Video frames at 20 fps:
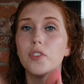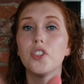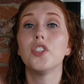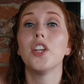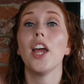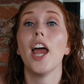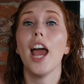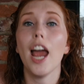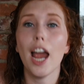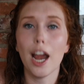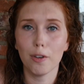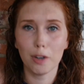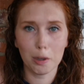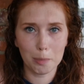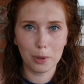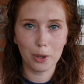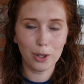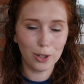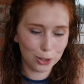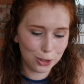
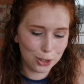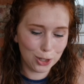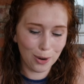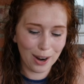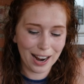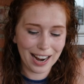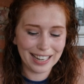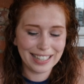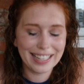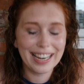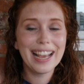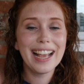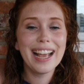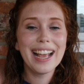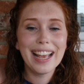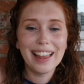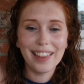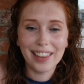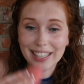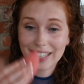terrible. So I
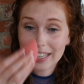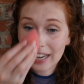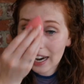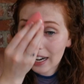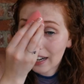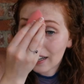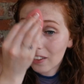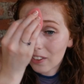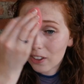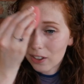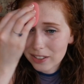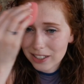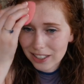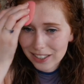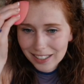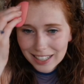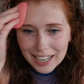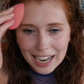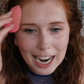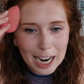got a little
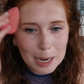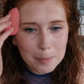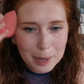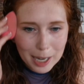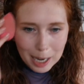teary eyed,